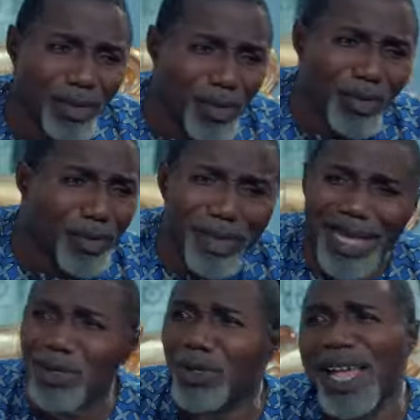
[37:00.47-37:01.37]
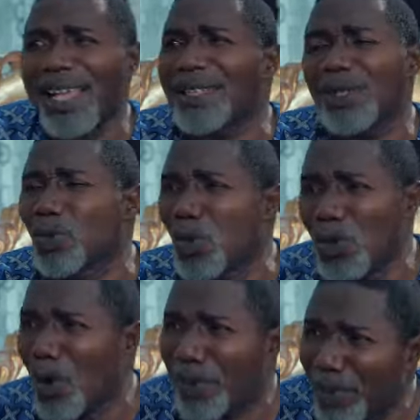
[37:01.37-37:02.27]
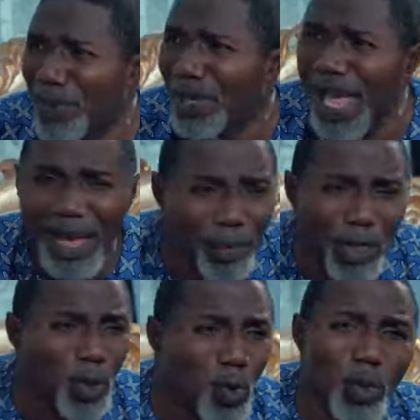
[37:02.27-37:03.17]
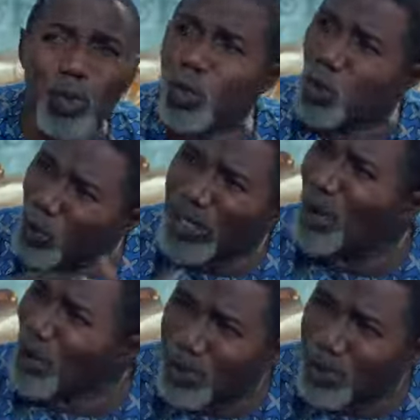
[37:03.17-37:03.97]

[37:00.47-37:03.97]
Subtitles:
Look, my daughter is grown up. I am not the one to choose a